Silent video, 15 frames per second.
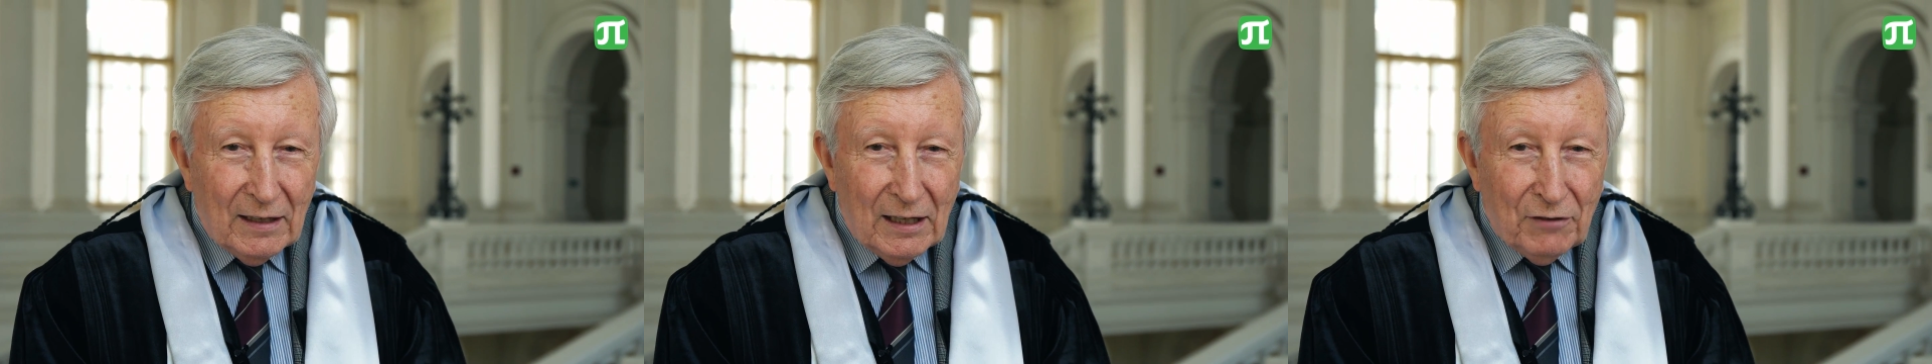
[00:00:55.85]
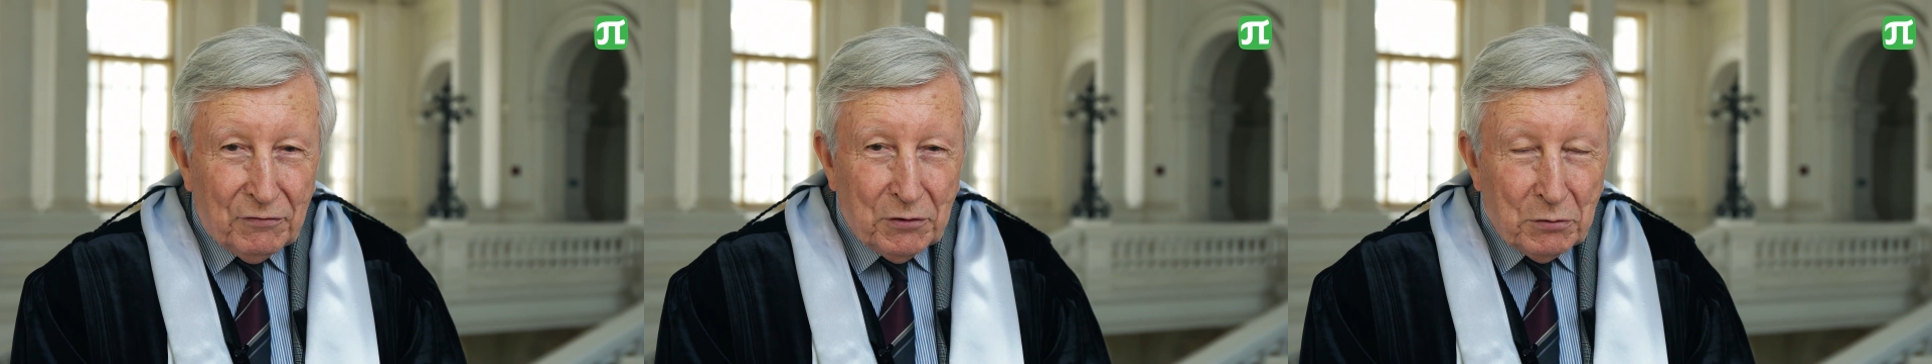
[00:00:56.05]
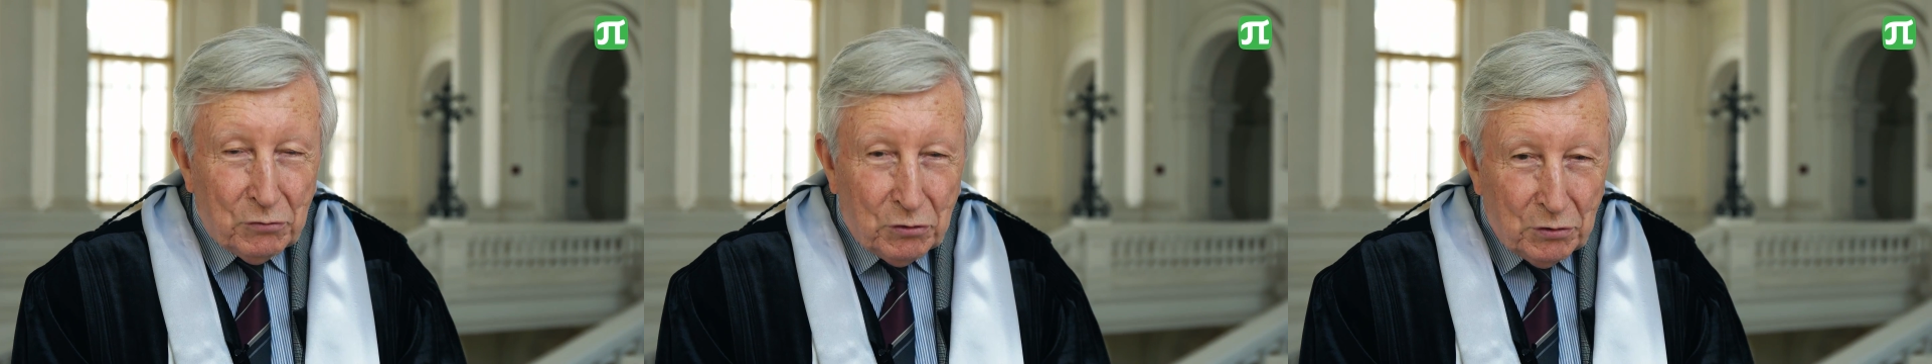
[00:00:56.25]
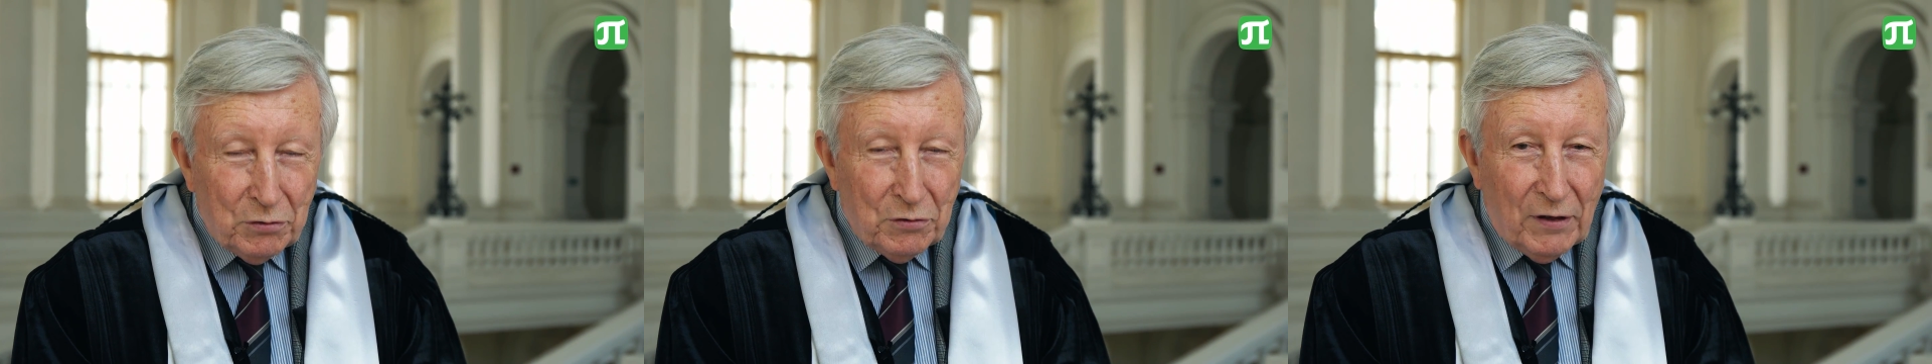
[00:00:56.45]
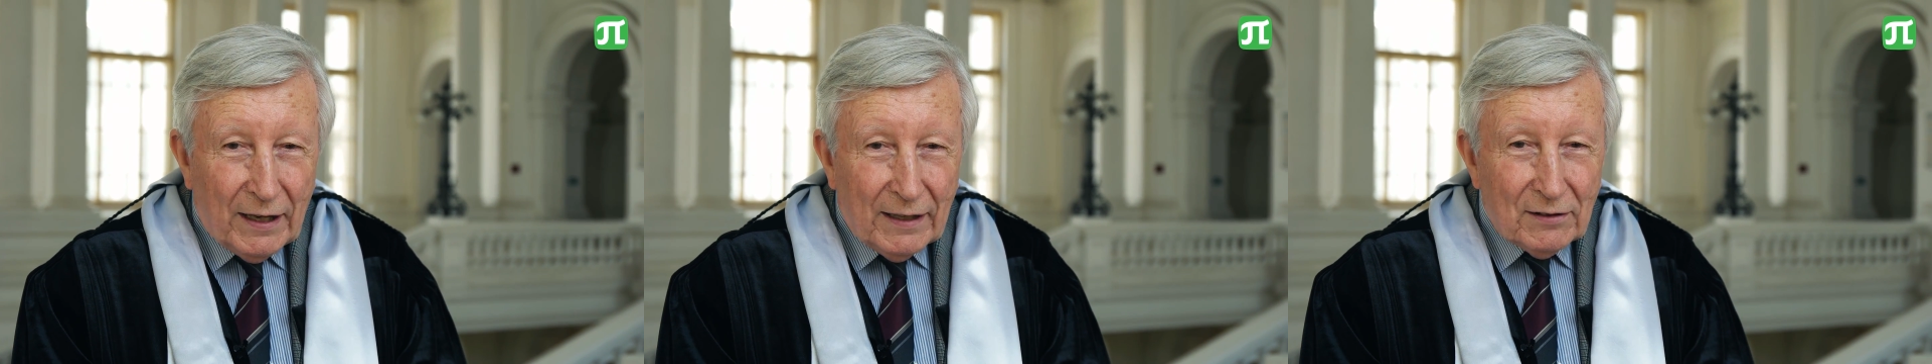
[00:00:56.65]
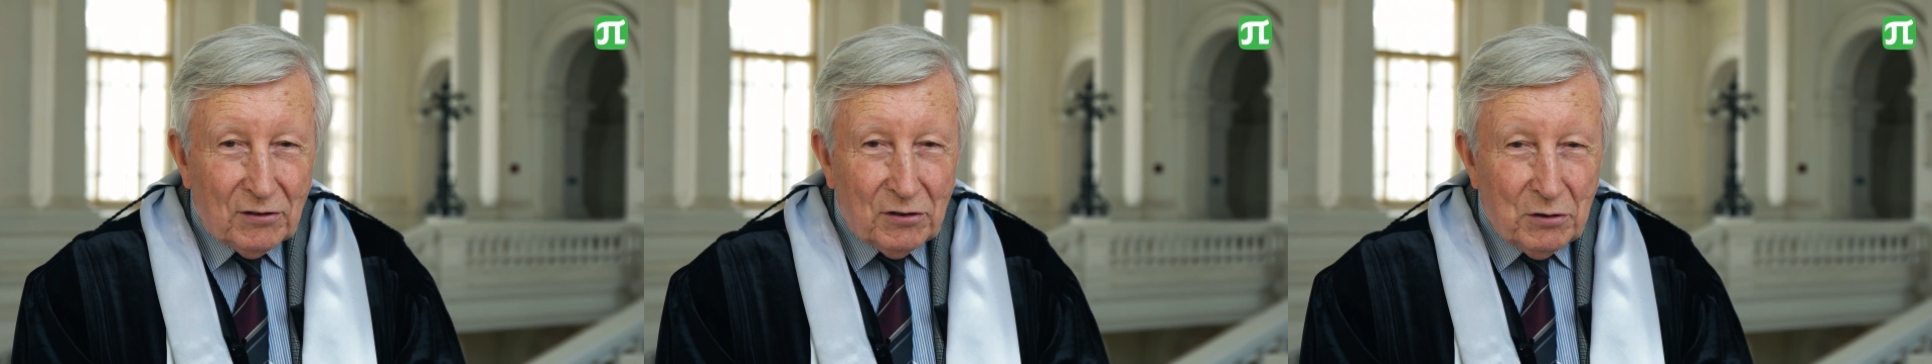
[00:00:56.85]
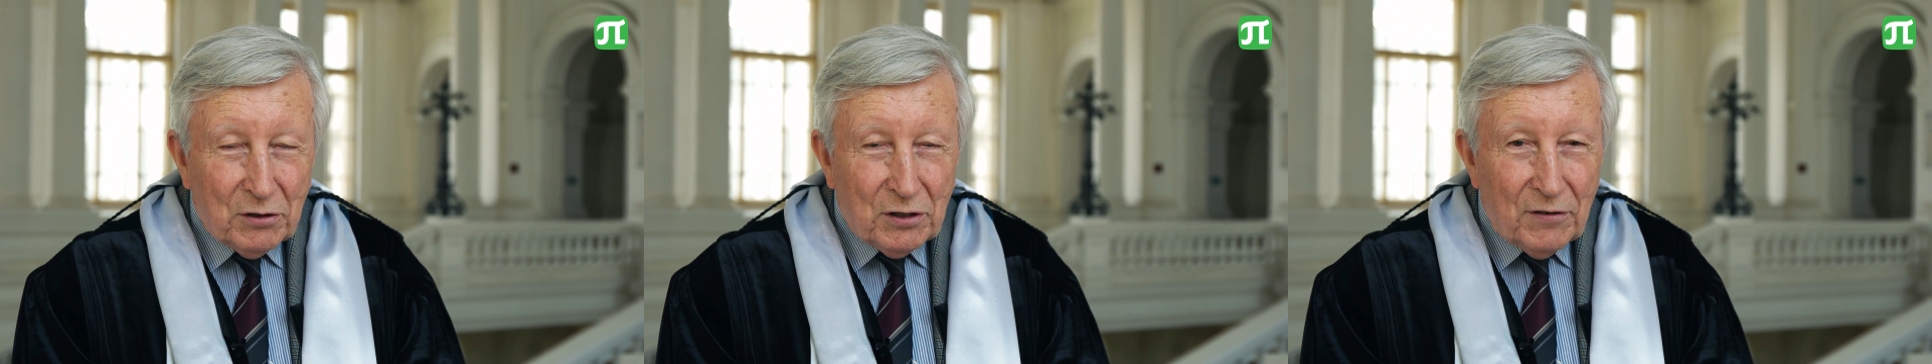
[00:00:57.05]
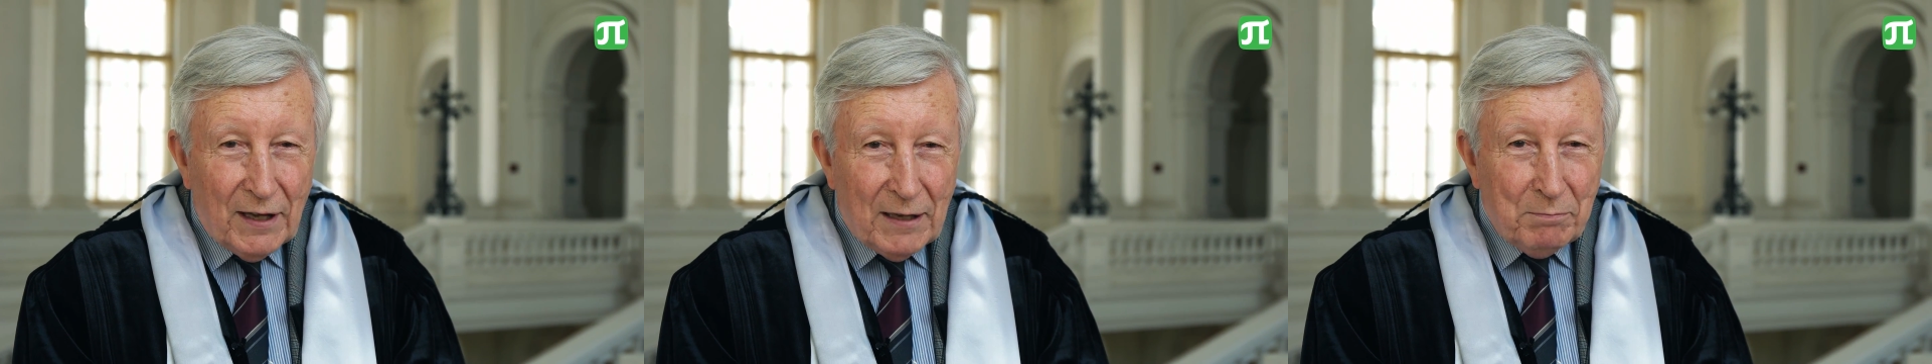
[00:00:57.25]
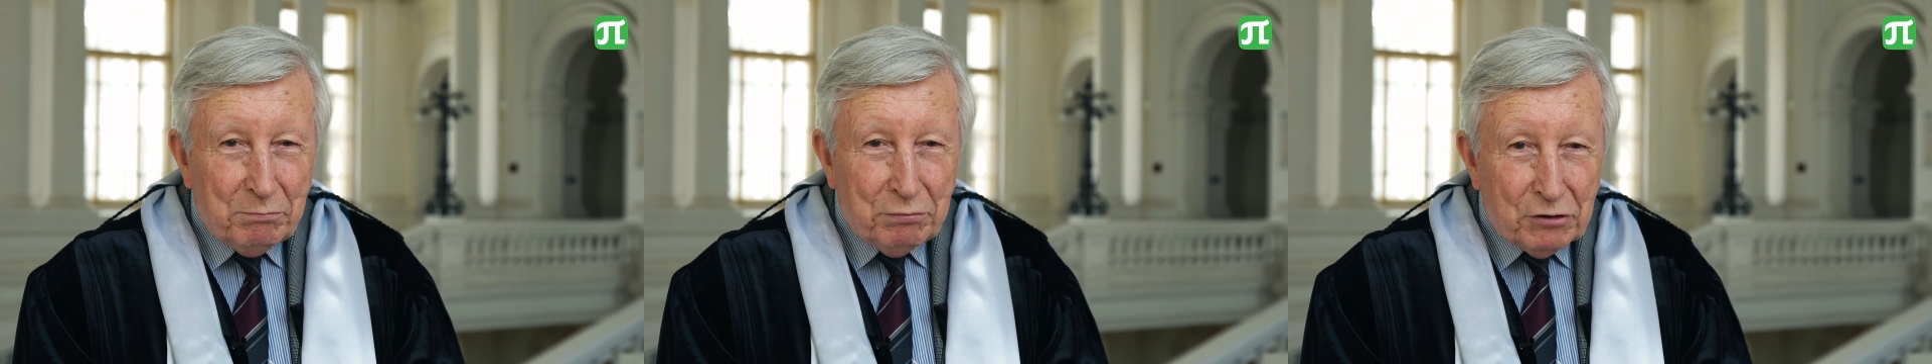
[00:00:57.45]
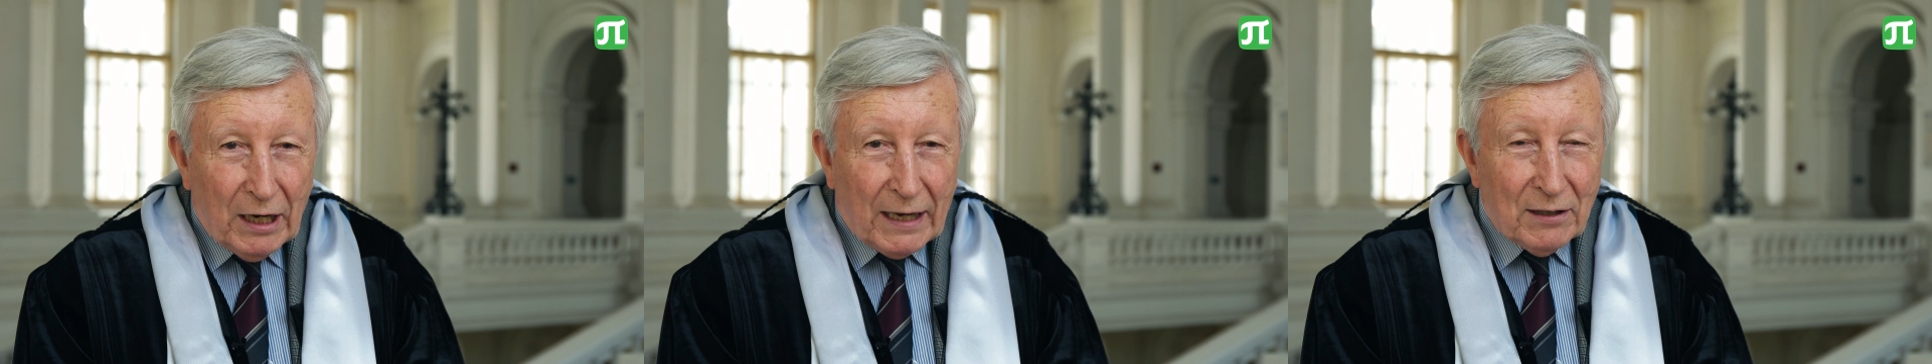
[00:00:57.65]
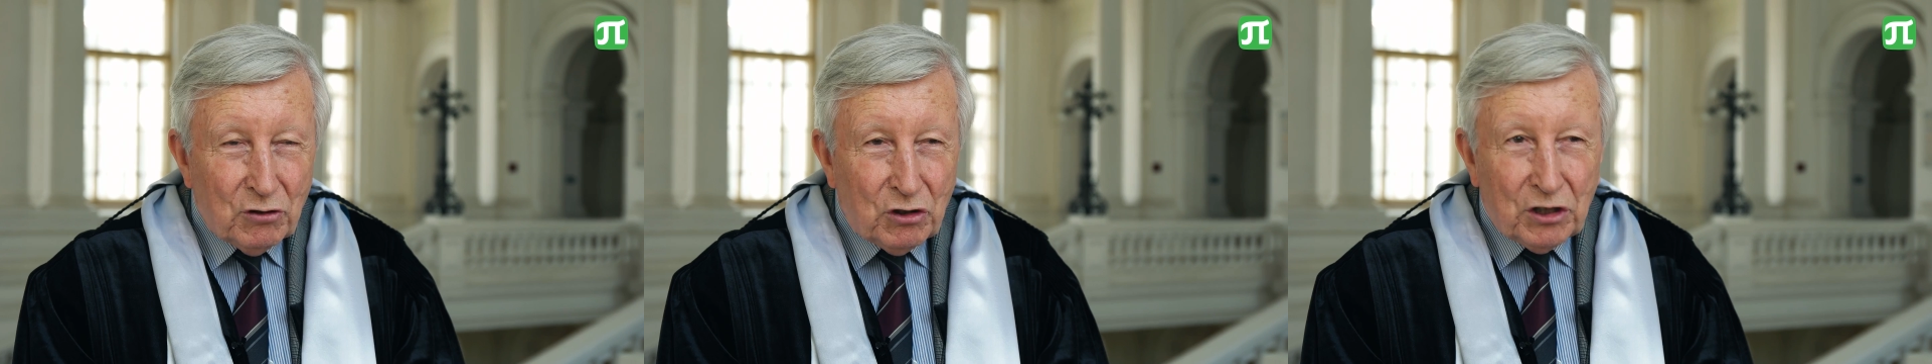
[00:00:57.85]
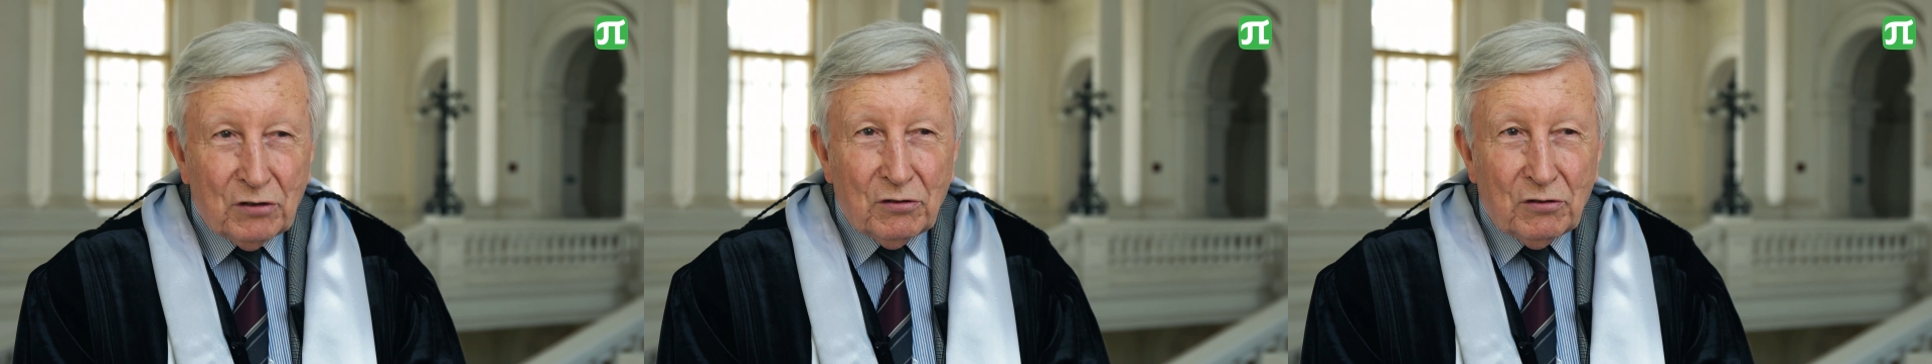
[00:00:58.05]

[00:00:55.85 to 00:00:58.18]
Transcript: If you do that, you can then branch